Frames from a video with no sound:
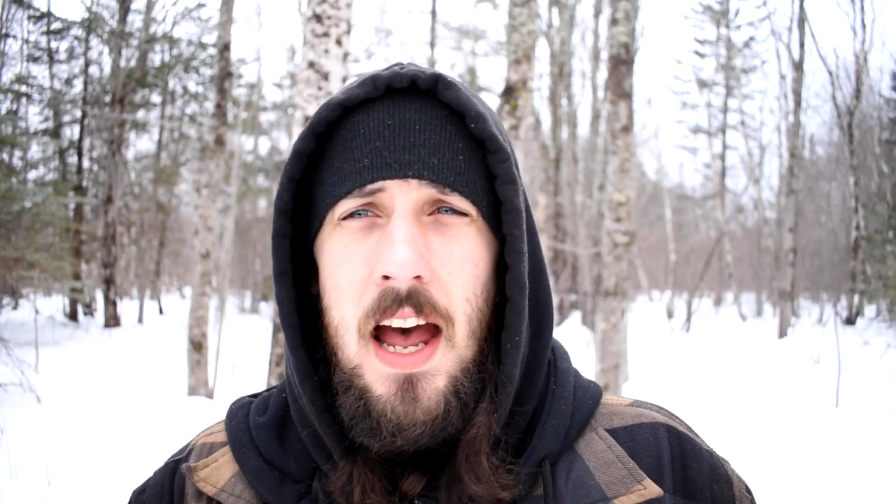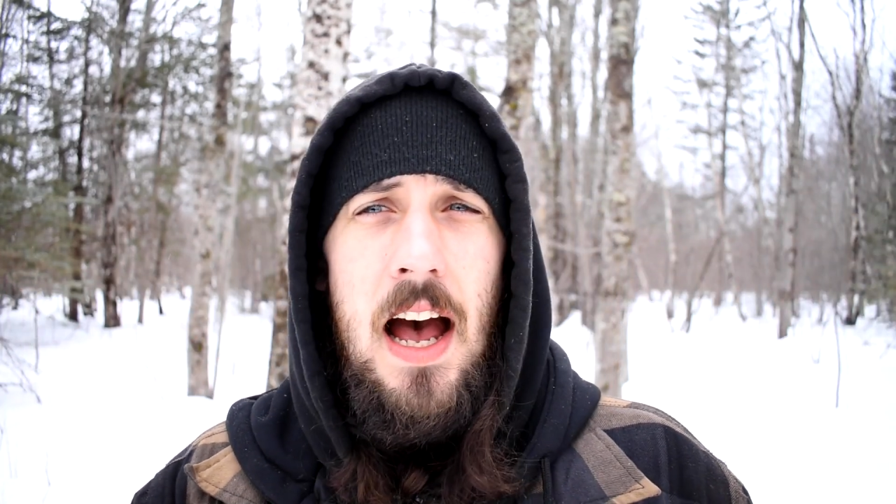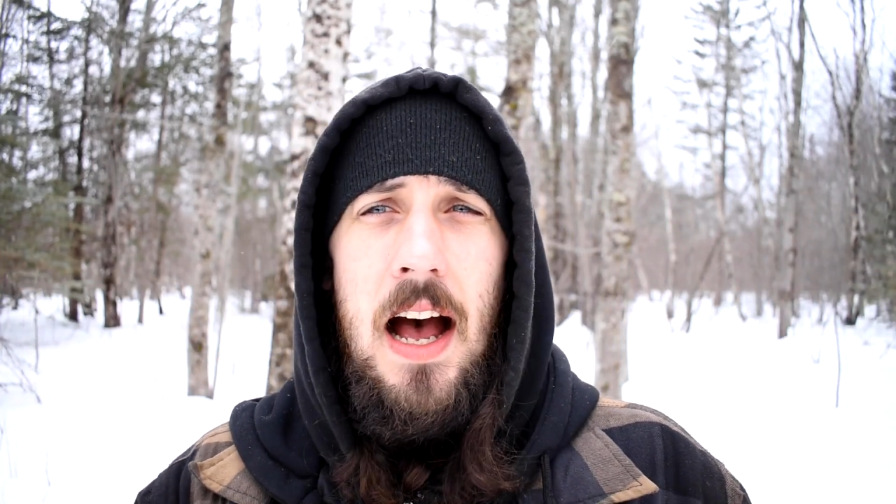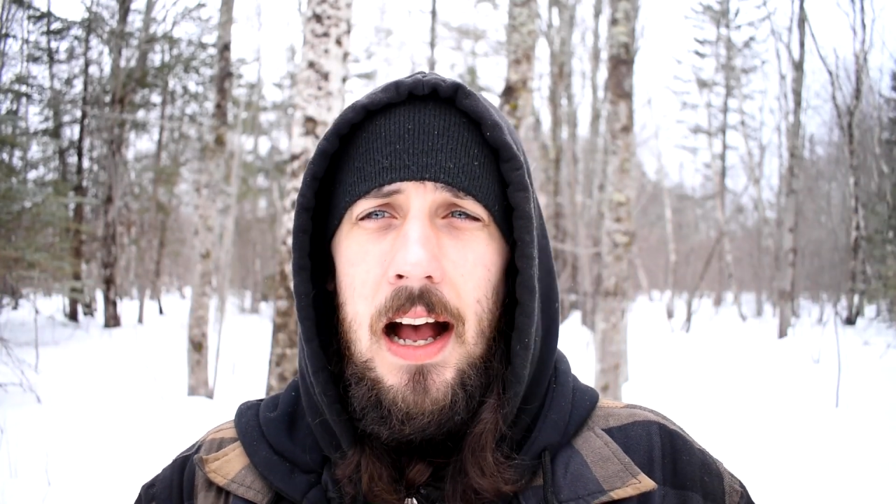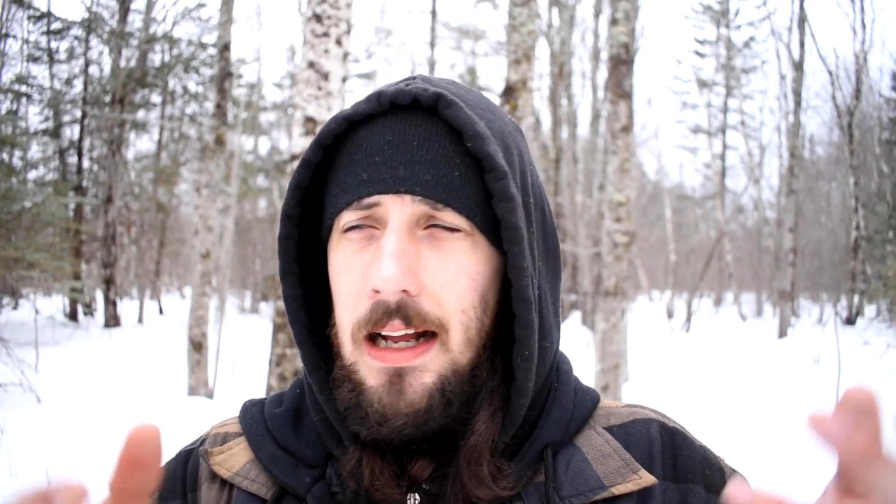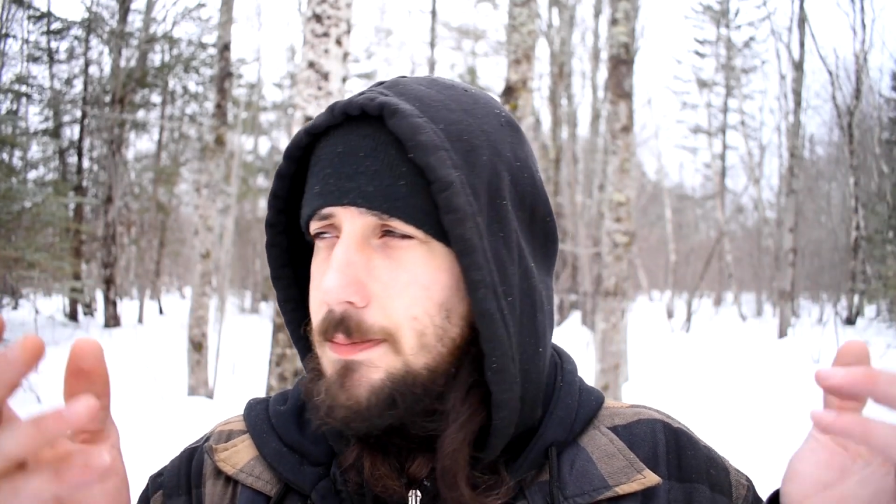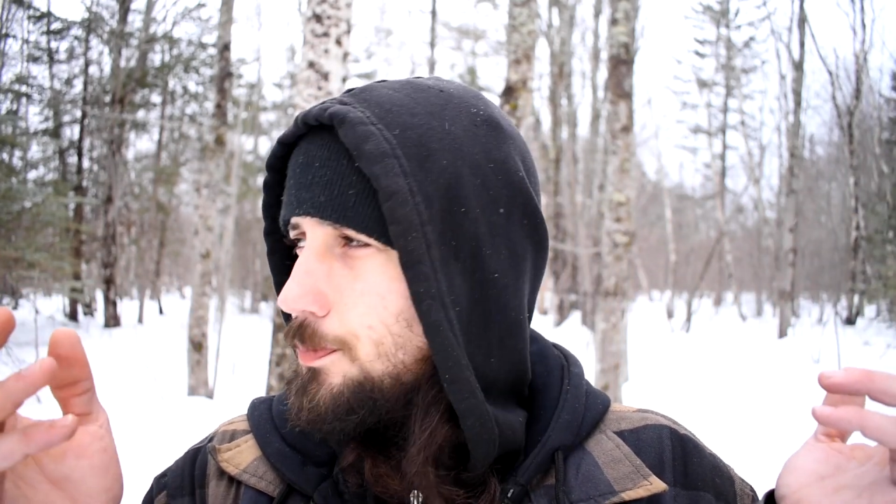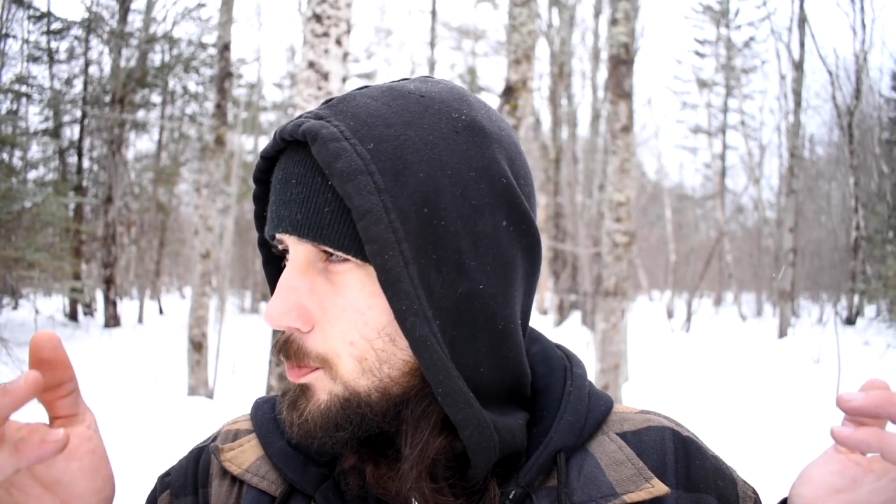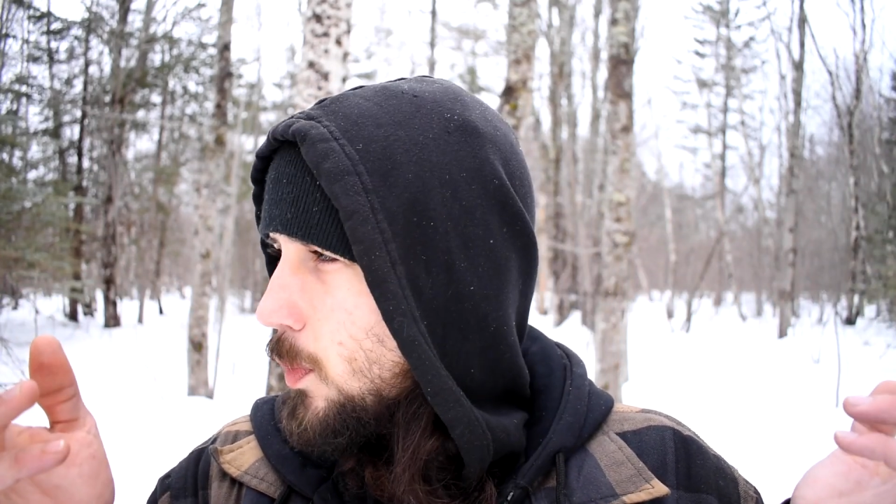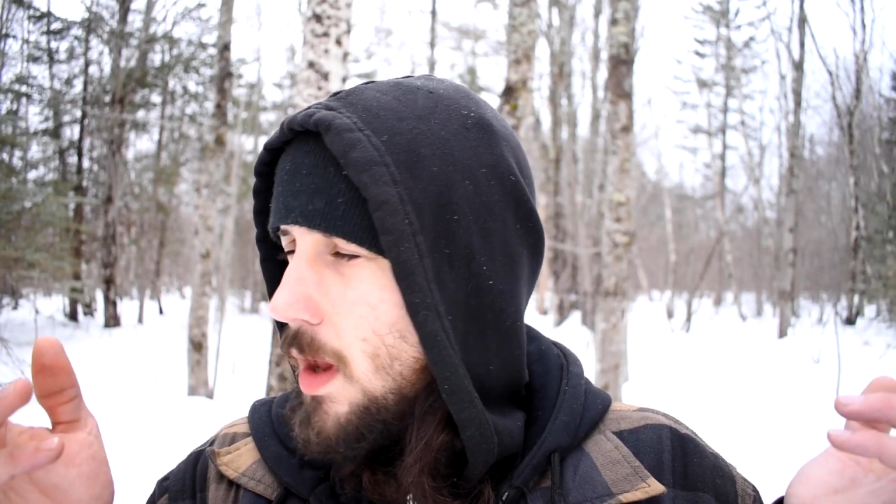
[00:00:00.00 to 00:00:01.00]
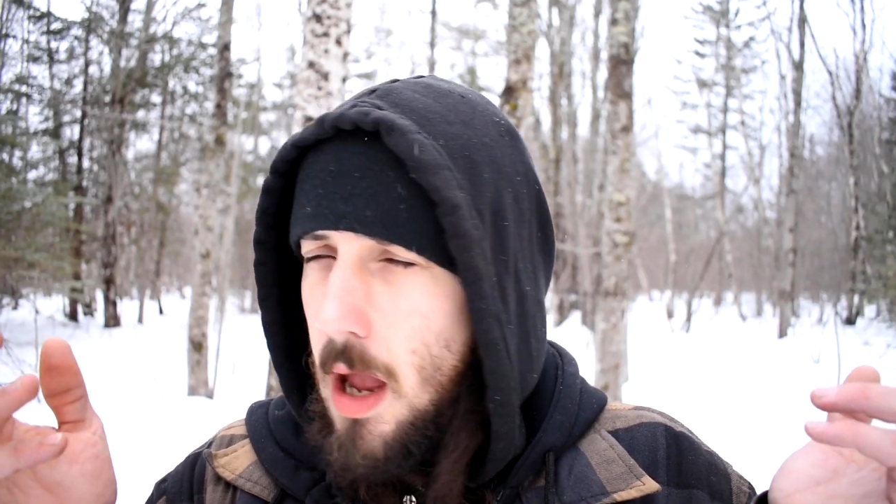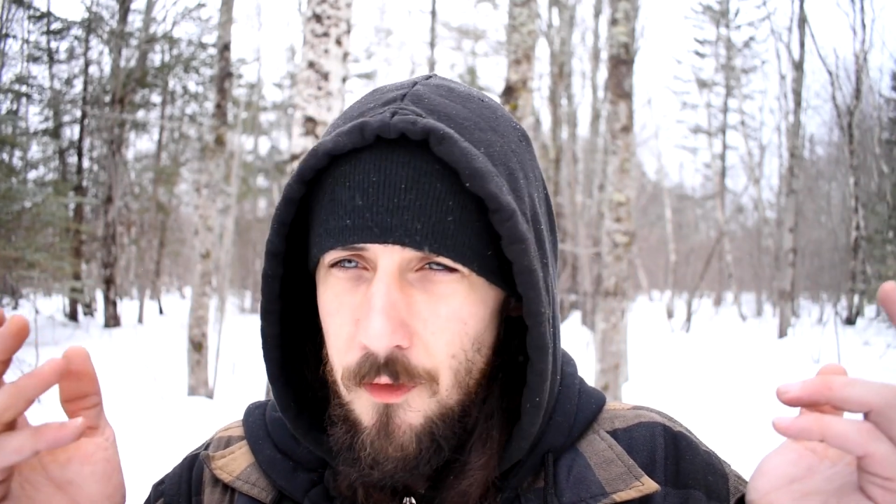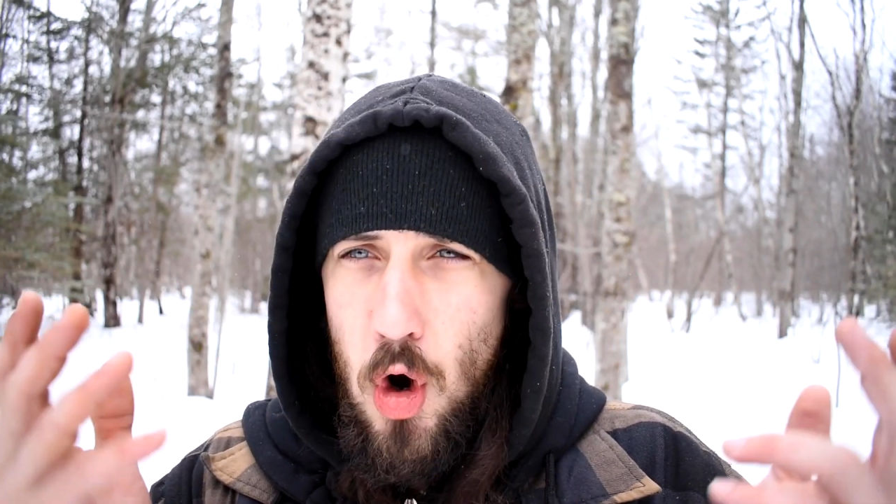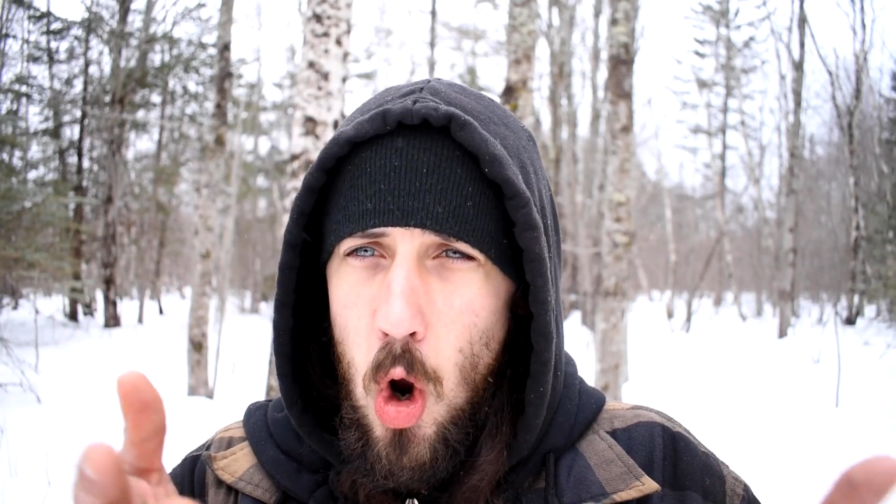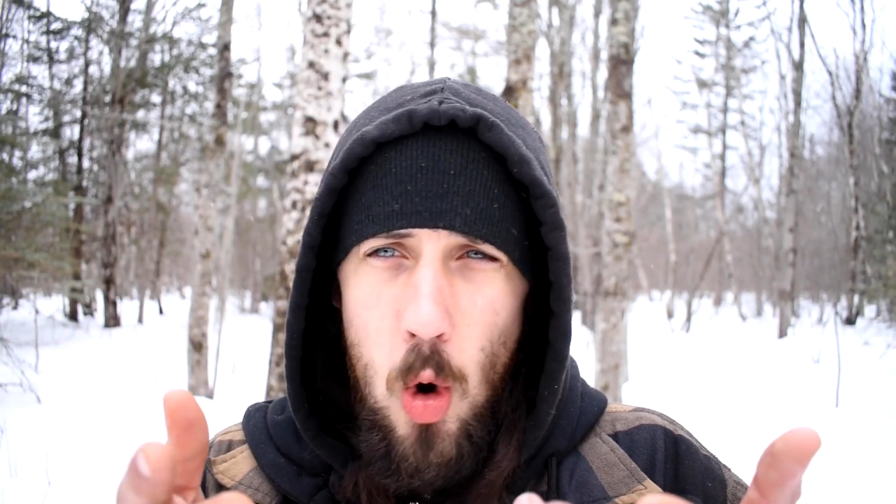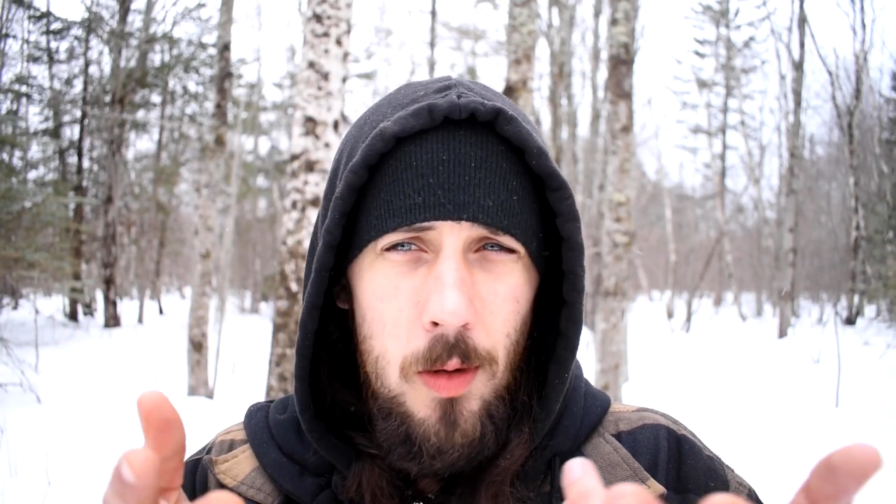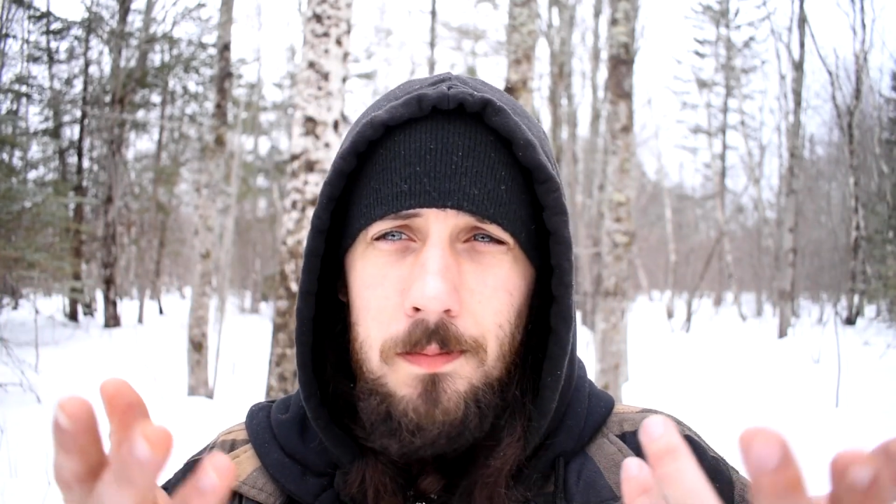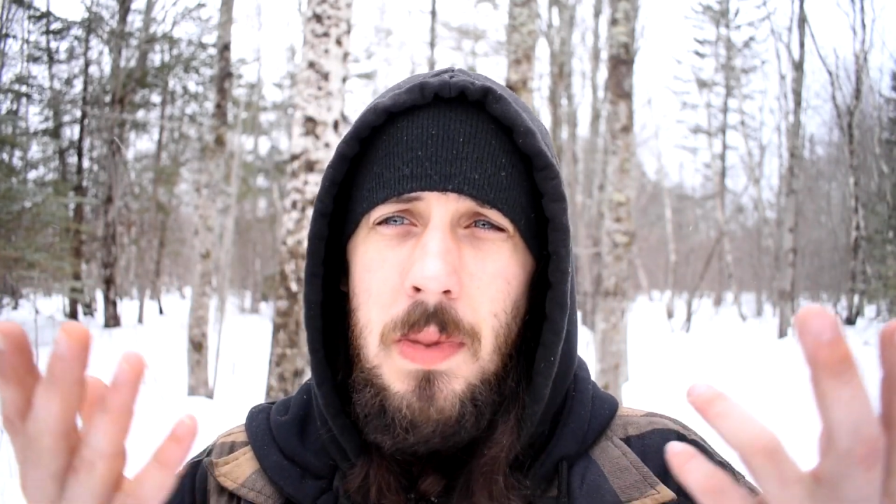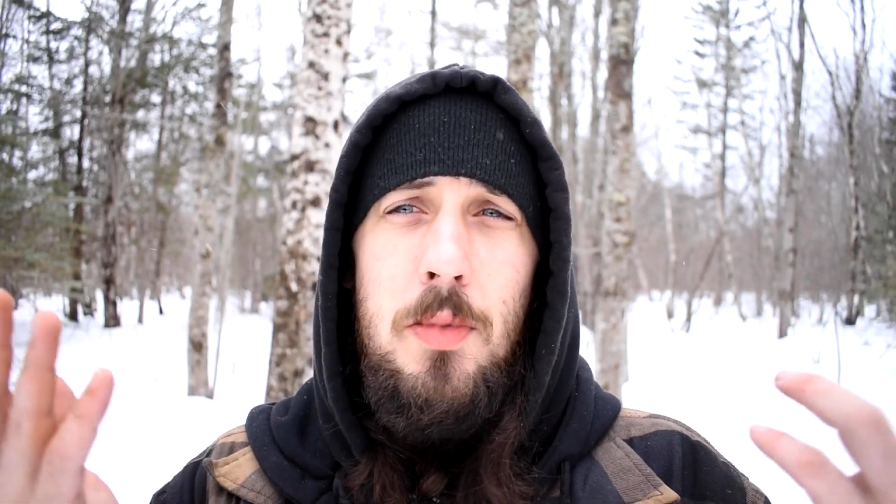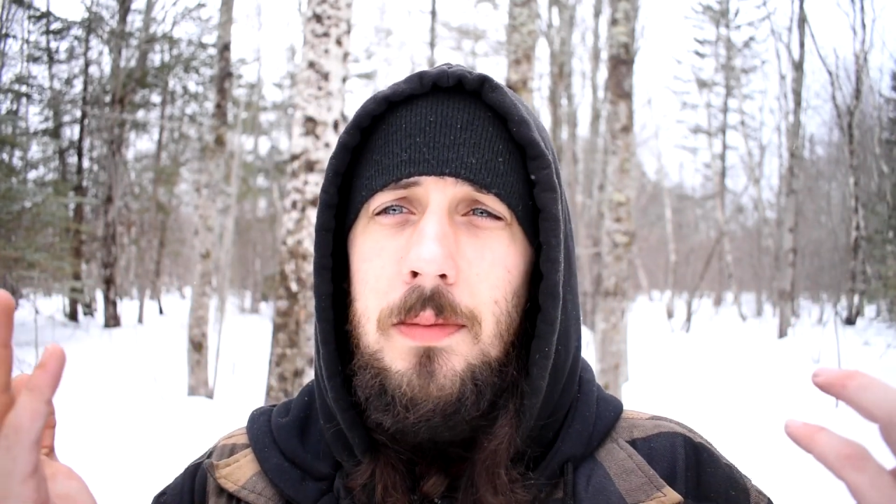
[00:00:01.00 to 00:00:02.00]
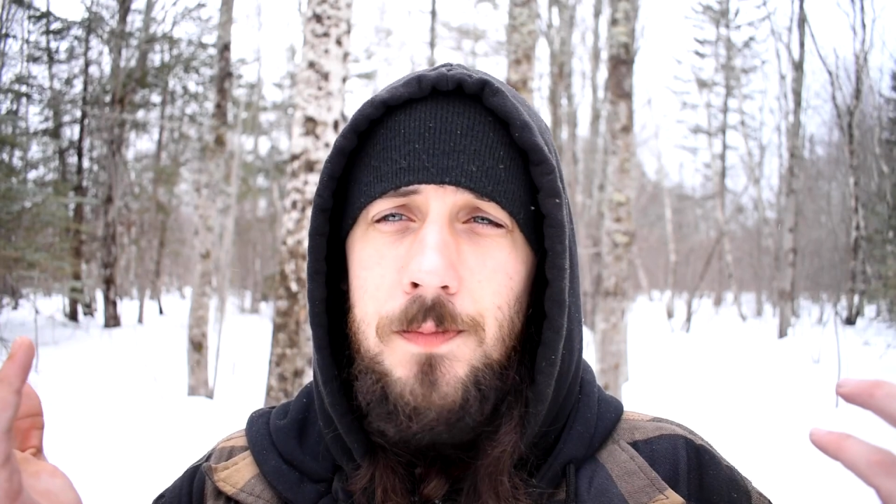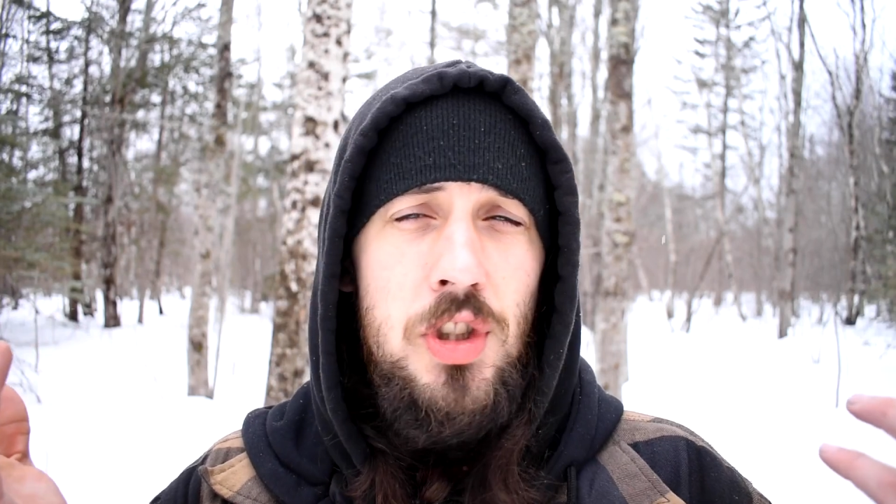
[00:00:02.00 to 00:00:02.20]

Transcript: of your own maybe